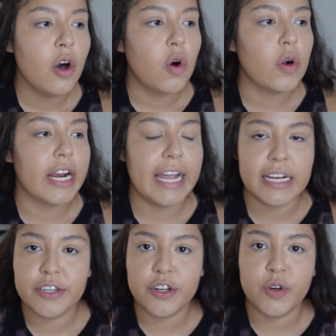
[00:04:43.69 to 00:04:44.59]
or
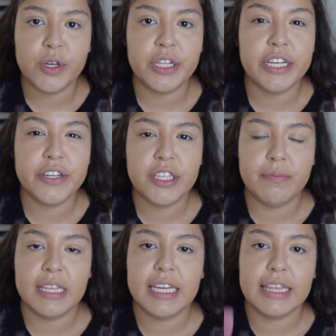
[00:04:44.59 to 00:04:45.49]
extra oily or
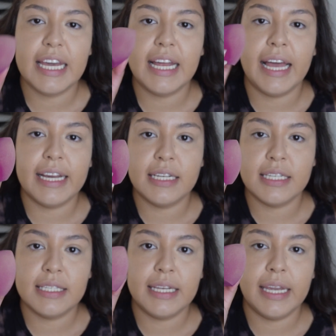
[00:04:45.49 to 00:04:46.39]
something like that. I can
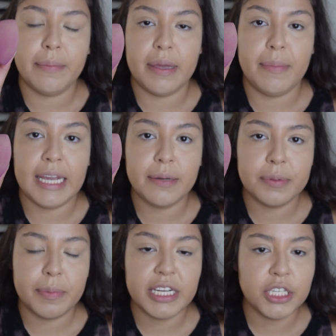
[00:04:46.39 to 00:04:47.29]
just take my makeup
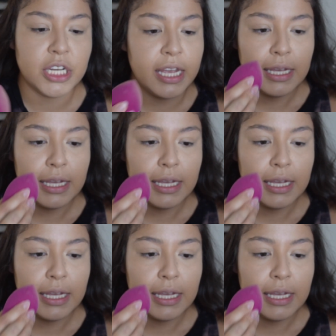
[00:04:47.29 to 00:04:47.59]
sponge